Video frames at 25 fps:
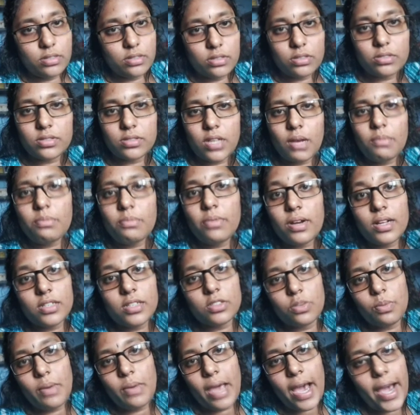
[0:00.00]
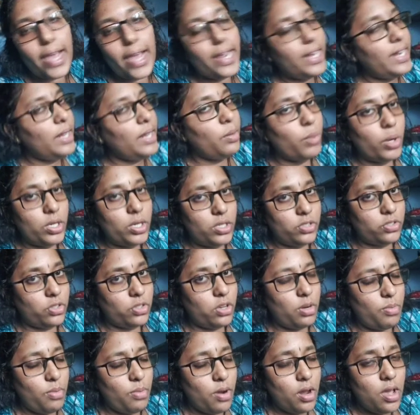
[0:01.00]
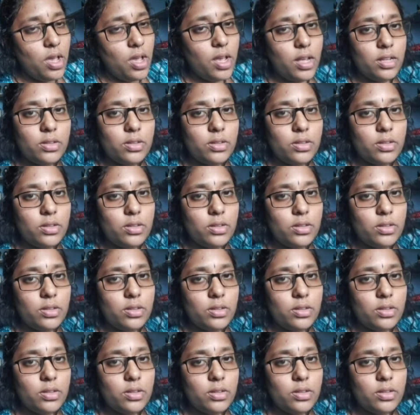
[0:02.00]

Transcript: So some drugs will be highly water soluble.